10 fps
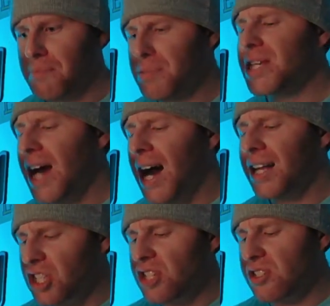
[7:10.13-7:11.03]

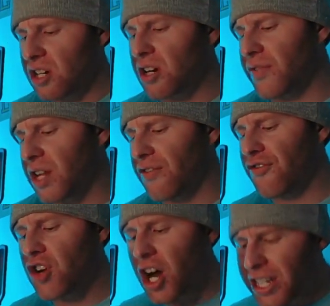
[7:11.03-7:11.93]
Beyond conservative
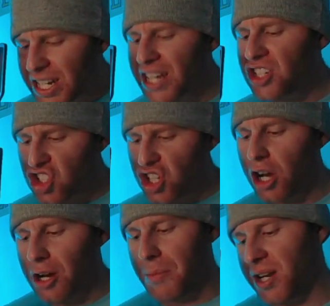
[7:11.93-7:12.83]
for a nice
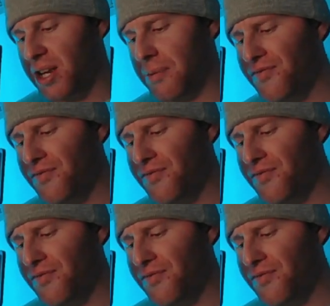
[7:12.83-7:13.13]
chunk of money.